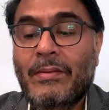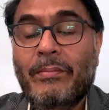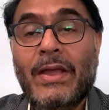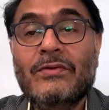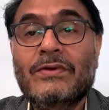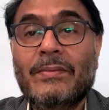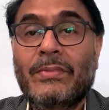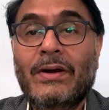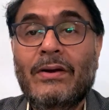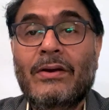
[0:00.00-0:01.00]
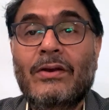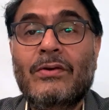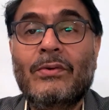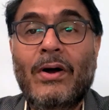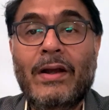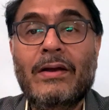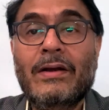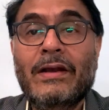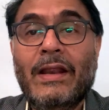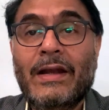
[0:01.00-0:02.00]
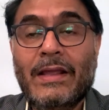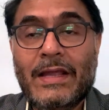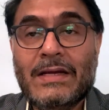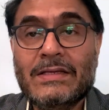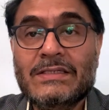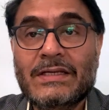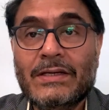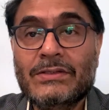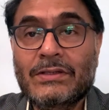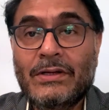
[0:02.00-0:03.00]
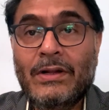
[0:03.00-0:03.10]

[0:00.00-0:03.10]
page number 286.